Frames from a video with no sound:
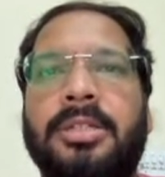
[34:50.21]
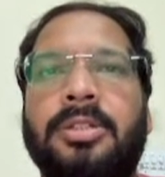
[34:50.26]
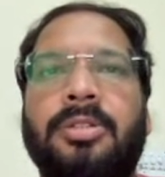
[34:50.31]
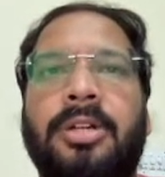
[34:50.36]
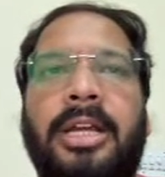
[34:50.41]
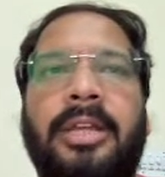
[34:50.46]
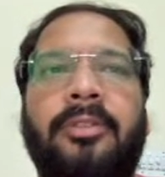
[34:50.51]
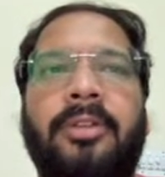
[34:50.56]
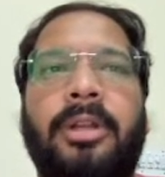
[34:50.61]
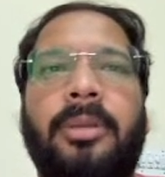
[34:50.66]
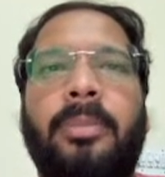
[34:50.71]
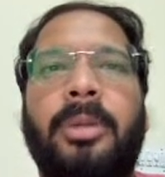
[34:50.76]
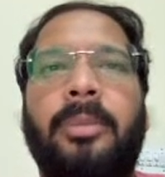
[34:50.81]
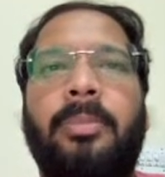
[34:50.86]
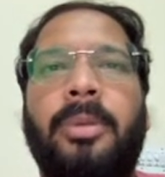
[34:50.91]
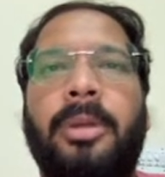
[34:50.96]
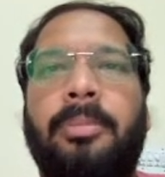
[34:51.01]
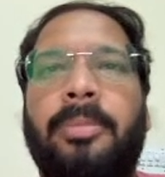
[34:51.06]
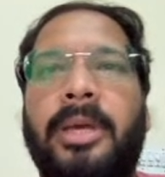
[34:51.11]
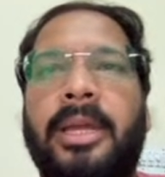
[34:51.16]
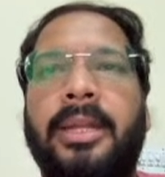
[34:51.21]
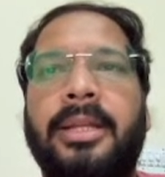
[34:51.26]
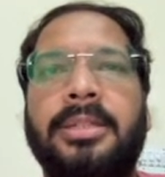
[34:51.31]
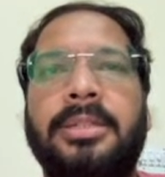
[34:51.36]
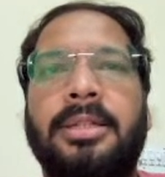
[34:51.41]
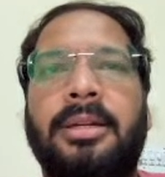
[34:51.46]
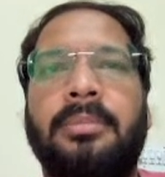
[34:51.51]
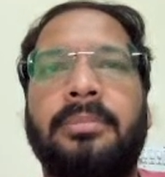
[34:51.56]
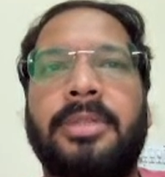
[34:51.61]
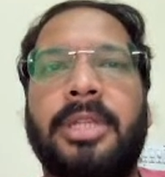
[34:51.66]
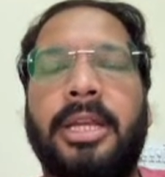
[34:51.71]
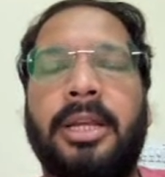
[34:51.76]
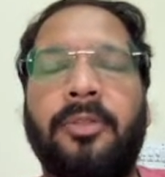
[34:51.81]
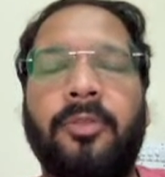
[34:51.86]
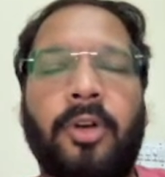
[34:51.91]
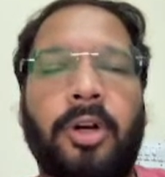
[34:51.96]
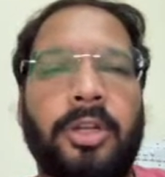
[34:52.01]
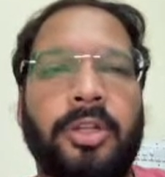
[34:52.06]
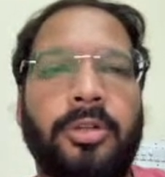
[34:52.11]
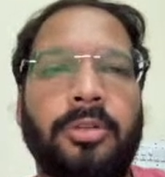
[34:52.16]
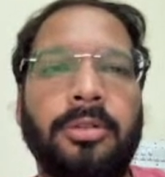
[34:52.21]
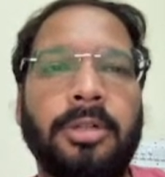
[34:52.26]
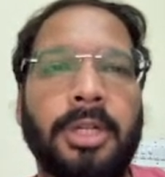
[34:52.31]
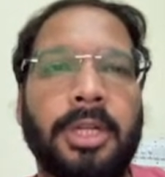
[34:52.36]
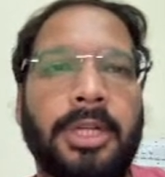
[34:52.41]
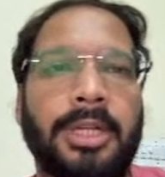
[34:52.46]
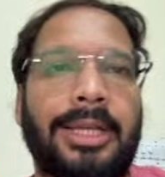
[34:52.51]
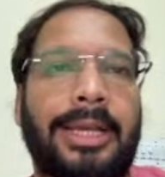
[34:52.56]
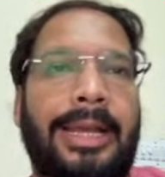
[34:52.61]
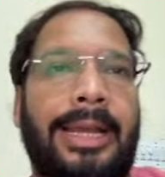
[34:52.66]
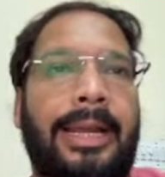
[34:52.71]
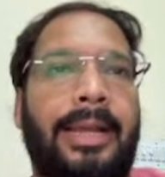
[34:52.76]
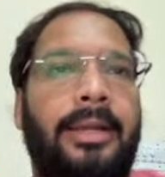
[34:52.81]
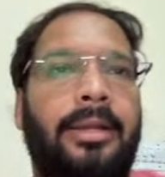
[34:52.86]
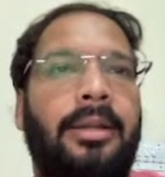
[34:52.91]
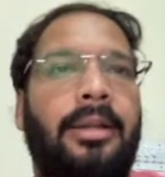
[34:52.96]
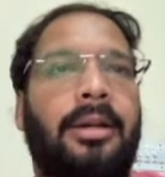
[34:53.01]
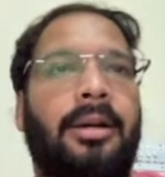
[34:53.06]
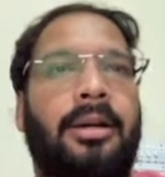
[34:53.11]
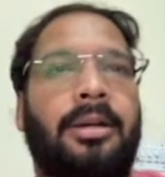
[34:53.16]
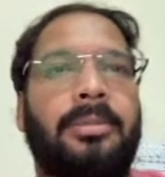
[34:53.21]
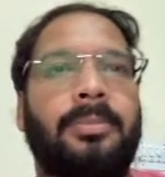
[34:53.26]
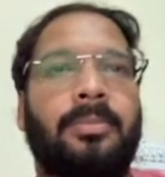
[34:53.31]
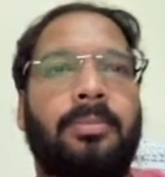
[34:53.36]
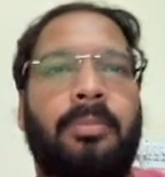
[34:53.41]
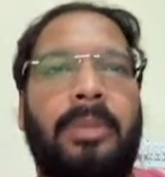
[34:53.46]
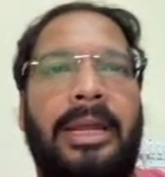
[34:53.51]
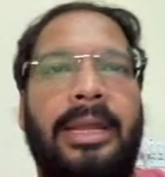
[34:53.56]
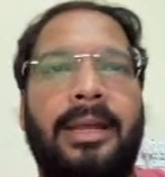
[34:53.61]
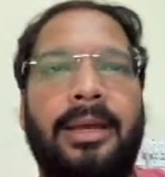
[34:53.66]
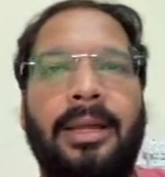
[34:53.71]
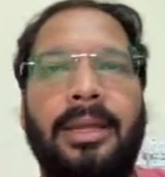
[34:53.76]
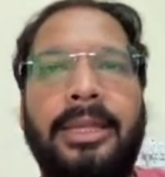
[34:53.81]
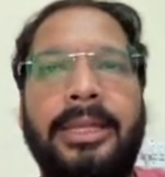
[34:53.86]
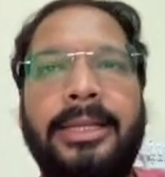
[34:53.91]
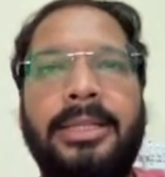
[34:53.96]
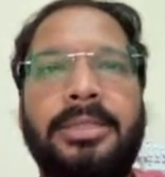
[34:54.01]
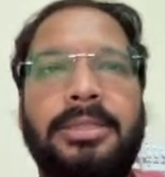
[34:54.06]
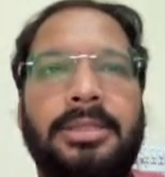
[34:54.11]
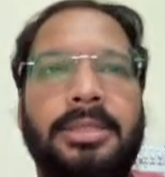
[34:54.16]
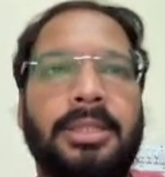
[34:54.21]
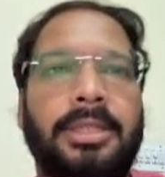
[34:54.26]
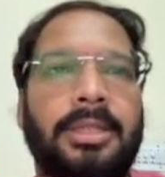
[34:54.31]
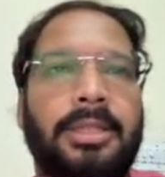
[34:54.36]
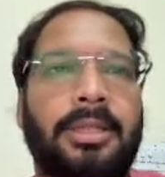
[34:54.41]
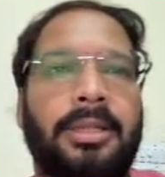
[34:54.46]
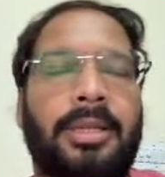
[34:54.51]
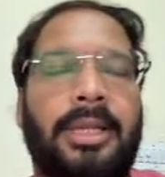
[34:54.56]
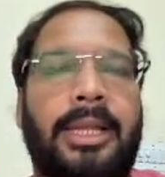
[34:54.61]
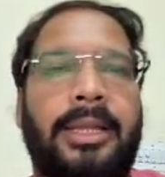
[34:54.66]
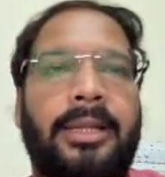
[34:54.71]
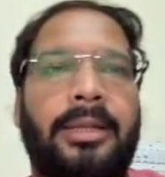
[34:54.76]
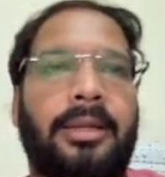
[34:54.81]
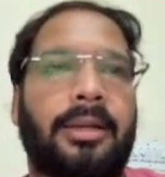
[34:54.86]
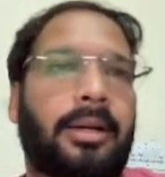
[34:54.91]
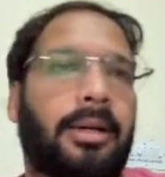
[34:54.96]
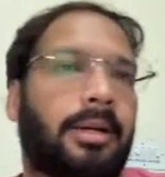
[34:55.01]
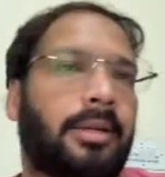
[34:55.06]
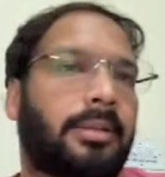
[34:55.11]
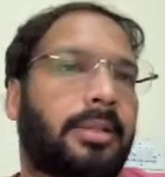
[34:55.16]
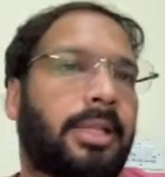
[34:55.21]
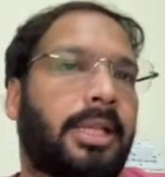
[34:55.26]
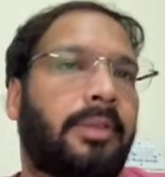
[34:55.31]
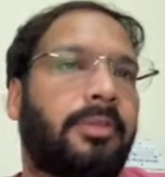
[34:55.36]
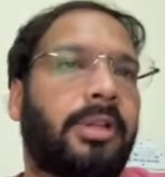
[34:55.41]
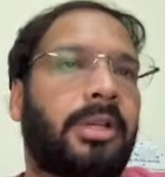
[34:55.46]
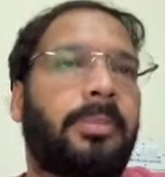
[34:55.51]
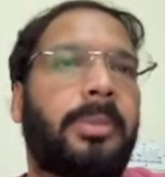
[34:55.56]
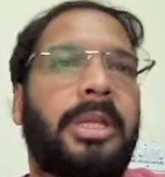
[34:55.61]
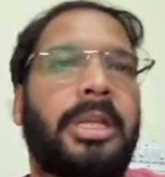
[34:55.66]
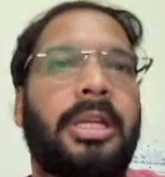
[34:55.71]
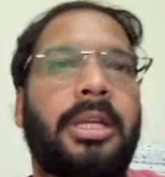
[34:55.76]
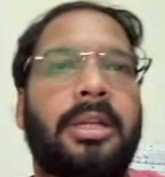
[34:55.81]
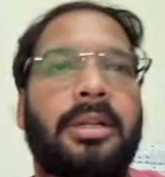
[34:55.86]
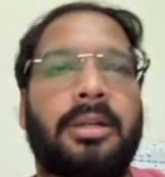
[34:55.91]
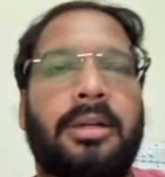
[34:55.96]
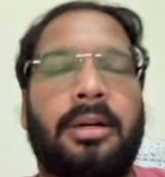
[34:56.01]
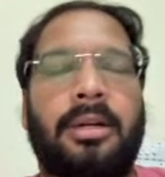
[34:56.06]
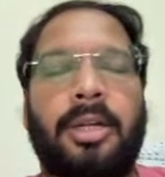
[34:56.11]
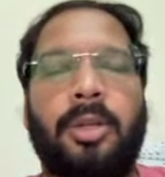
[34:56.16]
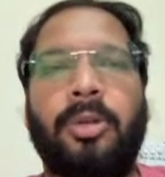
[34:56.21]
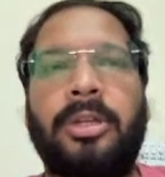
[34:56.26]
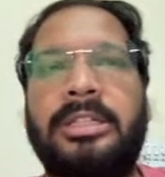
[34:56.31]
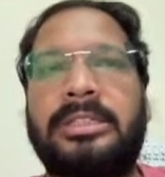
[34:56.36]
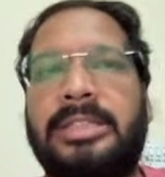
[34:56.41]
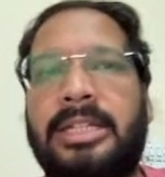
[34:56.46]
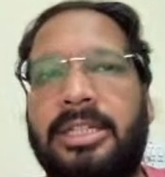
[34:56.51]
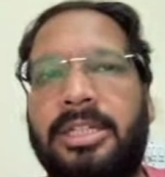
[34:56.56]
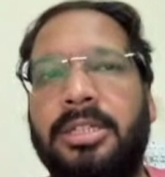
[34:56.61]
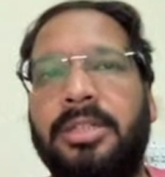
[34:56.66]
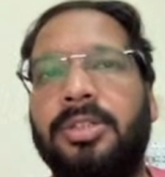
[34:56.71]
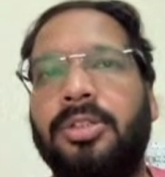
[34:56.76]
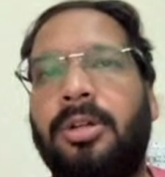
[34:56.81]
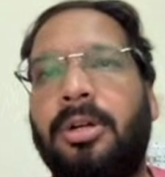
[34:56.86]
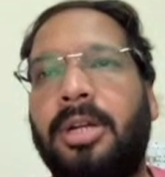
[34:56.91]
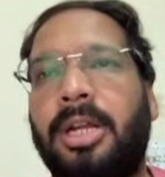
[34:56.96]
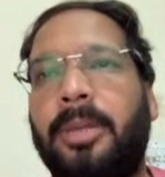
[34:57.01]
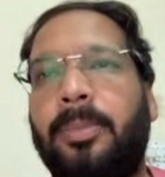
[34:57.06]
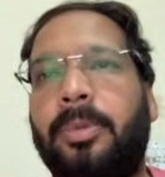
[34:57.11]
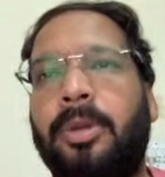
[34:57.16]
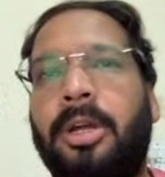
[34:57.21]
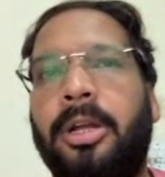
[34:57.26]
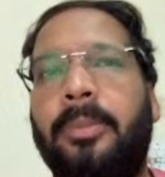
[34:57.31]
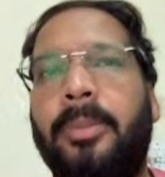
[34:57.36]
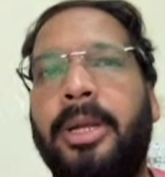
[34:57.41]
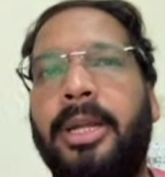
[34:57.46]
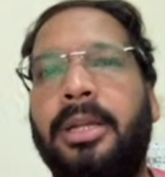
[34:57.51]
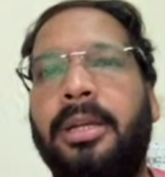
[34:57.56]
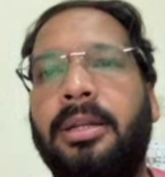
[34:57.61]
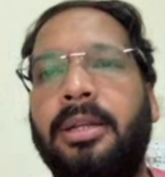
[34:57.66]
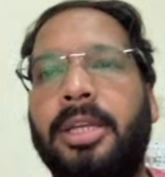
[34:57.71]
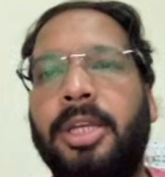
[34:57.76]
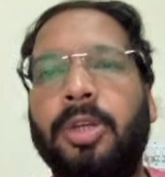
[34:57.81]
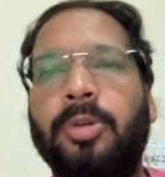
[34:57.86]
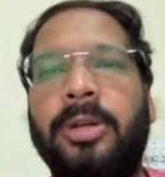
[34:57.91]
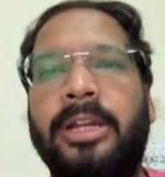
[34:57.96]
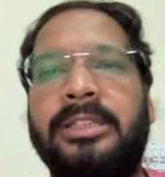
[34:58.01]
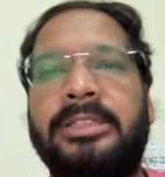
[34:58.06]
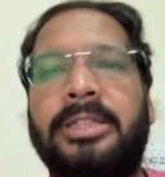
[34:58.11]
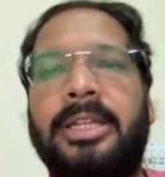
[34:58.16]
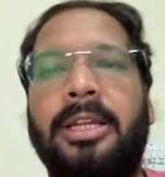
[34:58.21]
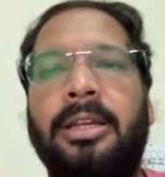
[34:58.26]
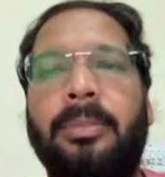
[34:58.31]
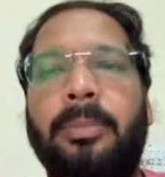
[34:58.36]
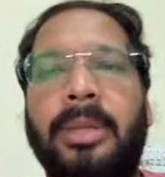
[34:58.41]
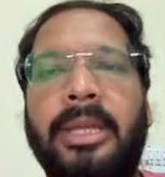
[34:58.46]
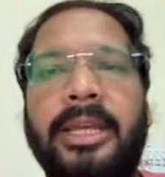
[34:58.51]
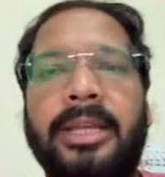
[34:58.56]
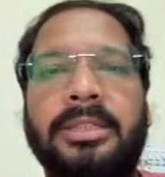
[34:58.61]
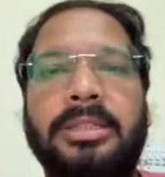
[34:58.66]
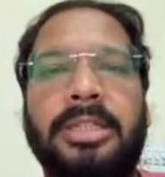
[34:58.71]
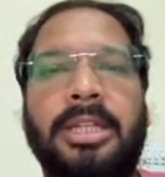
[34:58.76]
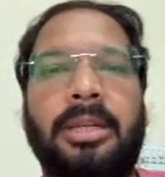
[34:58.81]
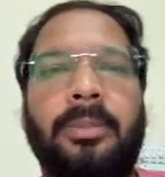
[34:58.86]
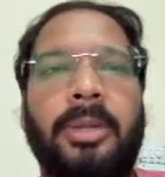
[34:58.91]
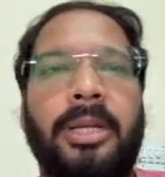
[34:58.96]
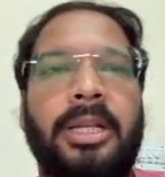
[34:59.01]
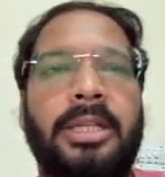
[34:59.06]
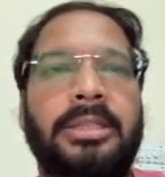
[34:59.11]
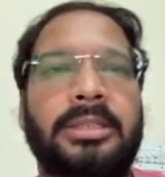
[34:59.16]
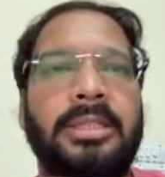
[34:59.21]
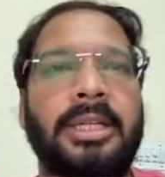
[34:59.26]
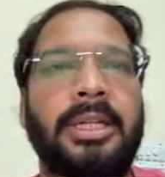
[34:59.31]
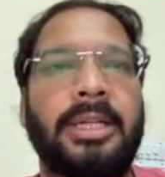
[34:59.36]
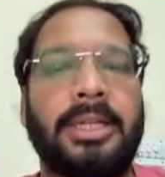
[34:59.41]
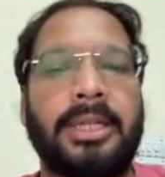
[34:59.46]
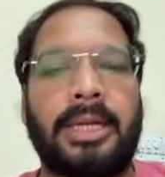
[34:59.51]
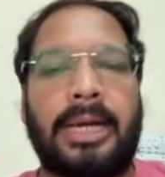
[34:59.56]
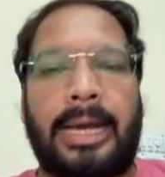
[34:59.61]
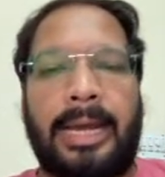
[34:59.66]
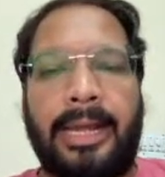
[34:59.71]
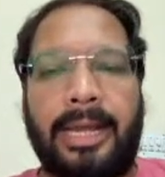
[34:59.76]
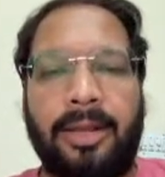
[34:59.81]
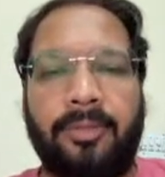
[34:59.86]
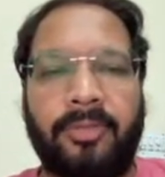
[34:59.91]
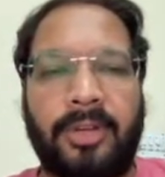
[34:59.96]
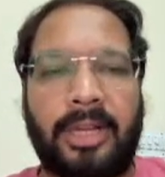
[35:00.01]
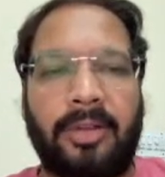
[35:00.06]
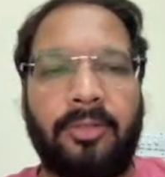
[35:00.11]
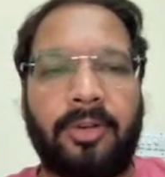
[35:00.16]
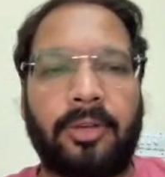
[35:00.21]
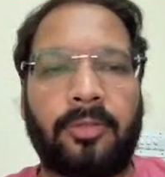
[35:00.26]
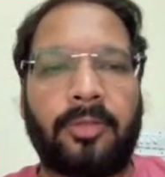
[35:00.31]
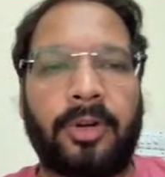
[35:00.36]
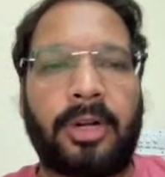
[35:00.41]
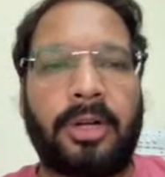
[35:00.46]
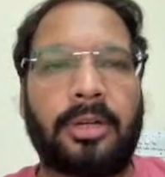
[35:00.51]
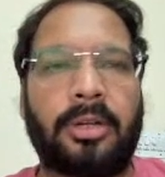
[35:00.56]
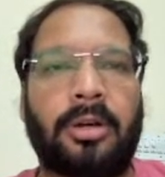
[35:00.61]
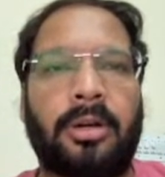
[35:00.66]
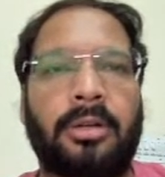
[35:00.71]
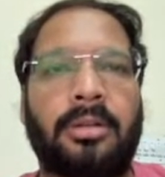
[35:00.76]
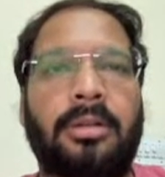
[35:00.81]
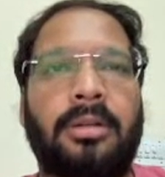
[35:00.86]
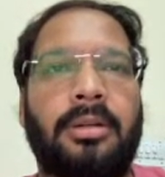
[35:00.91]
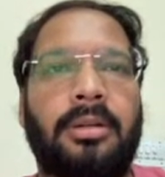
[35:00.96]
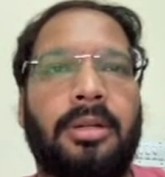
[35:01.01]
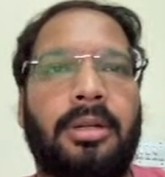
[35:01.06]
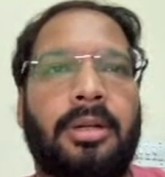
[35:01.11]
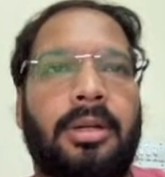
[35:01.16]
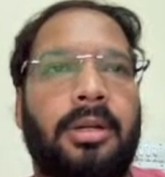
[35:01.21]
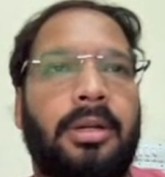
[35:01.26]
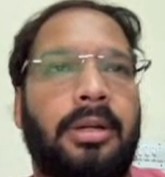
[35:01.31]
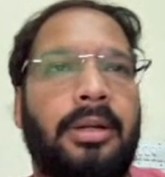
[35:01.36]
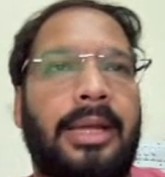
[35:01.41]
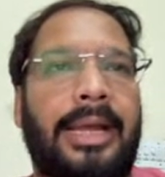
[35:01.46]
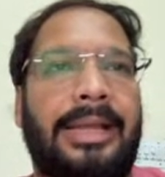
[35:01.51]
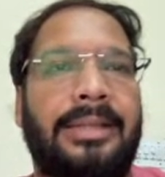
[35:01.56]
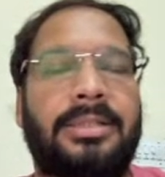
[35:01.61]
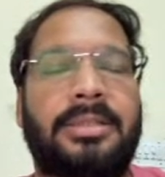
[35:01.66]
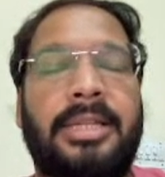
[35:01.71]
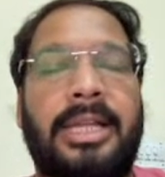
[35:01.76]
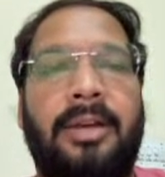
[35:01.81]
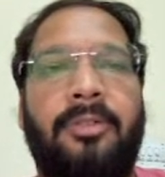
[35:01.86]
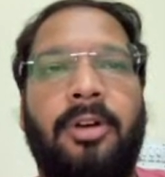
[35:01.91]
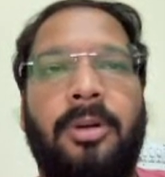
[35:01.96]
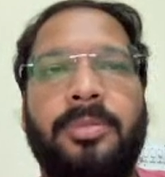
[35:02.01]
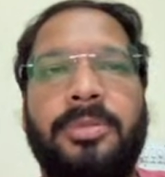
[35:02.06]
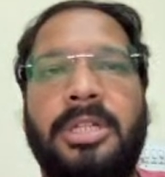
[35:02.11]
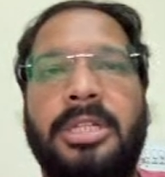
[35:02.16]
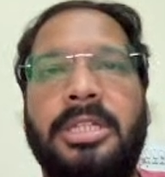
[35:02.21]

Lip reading: So I will be preparing something for you, and my colleagues, like they will be doing sessions on deployment, QA skill, BA skill, because I have never worked on as DevOps